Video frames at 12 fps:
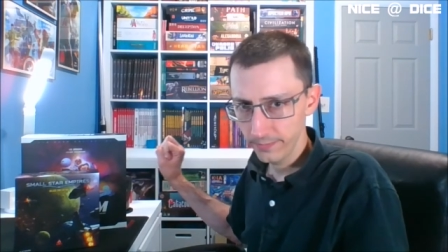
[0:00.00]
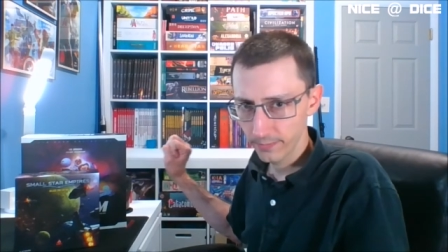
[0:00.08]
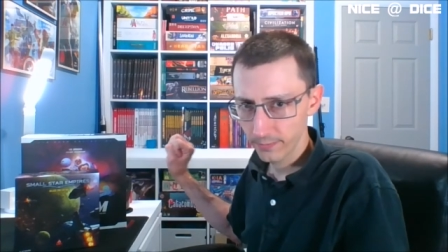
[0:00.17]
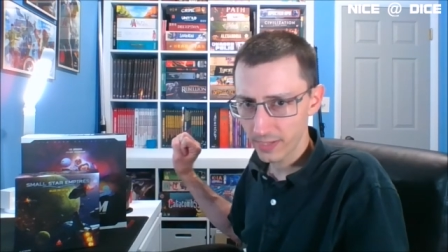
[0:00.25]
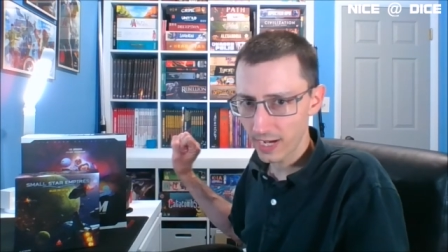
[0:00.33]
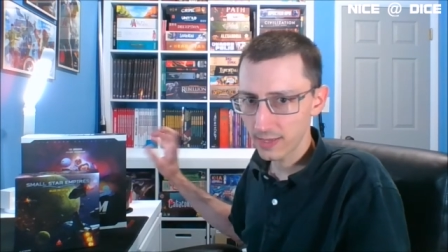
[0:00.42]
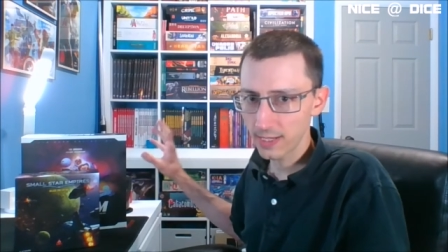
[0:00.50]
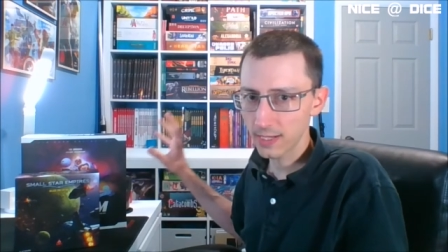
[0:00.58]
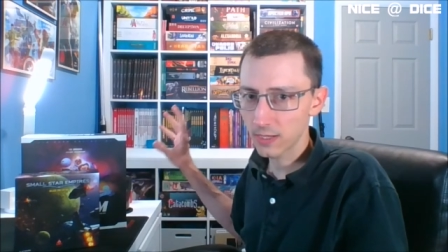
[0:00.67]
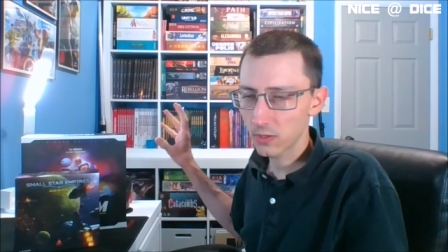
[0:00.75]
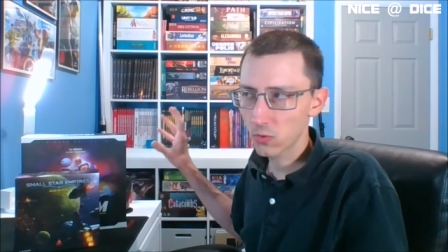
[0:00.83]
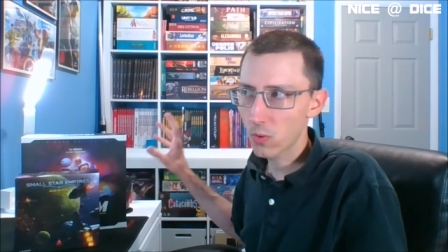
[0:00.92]
but I think
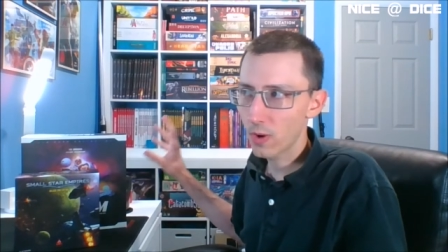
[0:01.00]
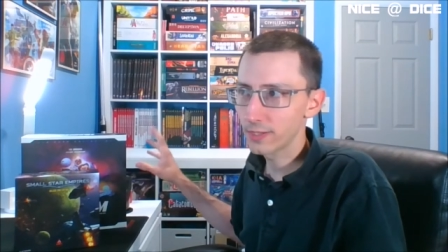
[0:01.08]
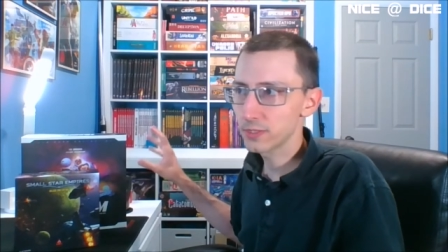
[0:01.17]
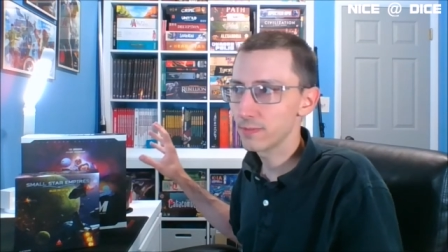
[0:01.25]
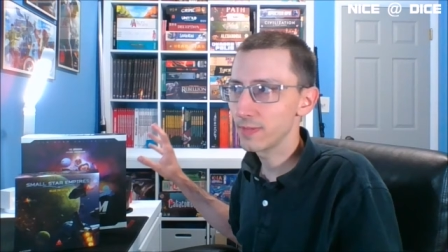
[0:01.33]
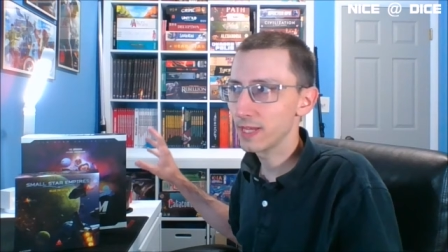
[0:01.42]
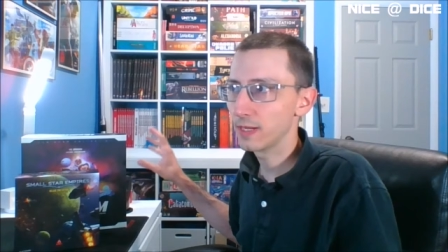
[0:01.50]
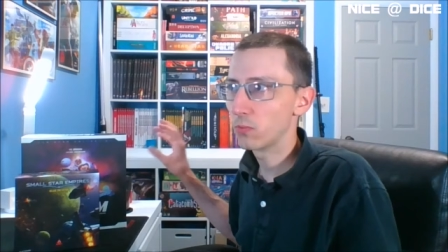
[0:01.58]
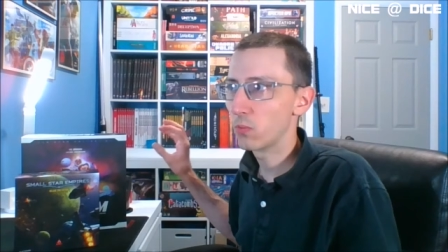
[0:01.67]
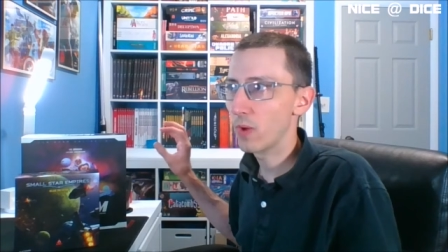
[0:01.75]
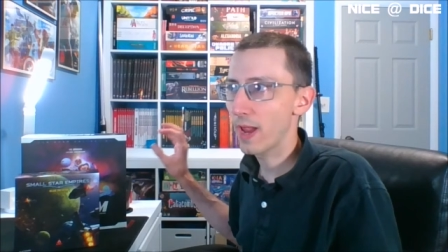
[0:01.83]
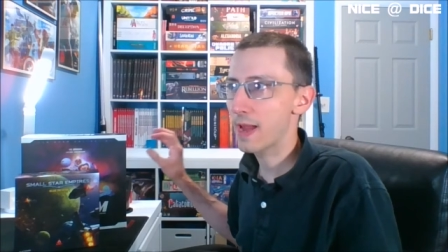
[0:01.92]
Quantum, in a
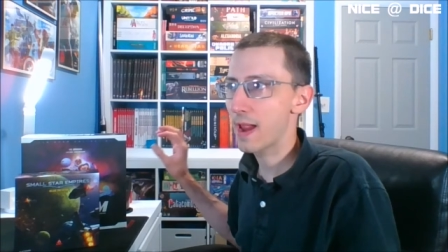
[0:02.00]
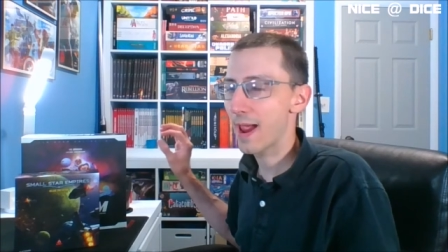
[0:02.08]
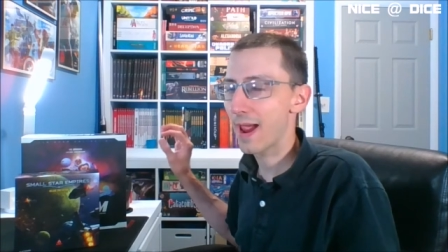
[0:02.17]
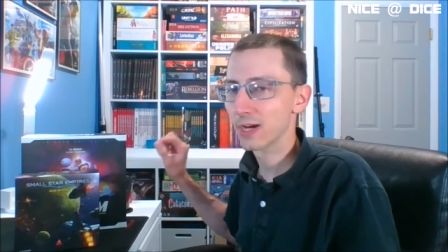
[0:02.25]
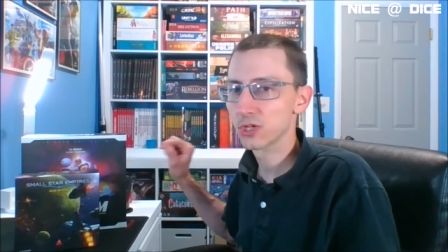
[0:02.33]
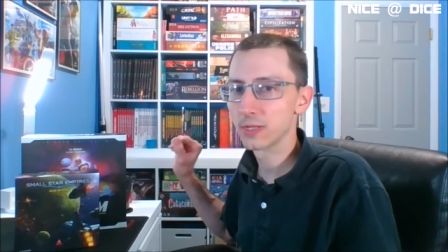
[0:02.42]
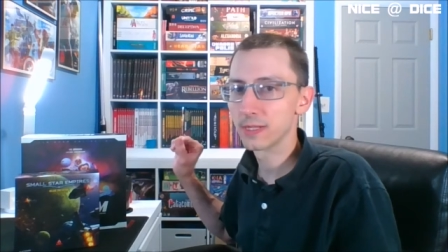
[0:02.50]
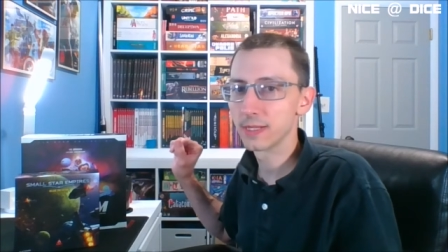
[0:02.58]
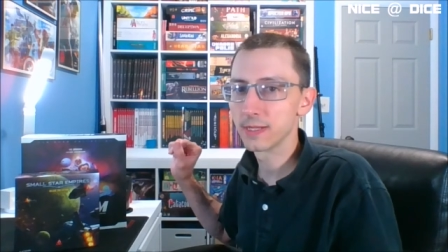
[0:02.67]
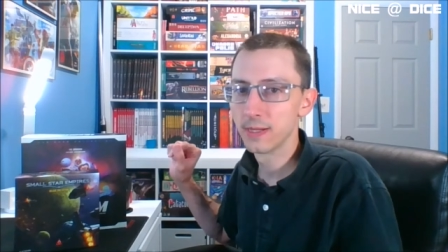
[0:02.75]
way, actually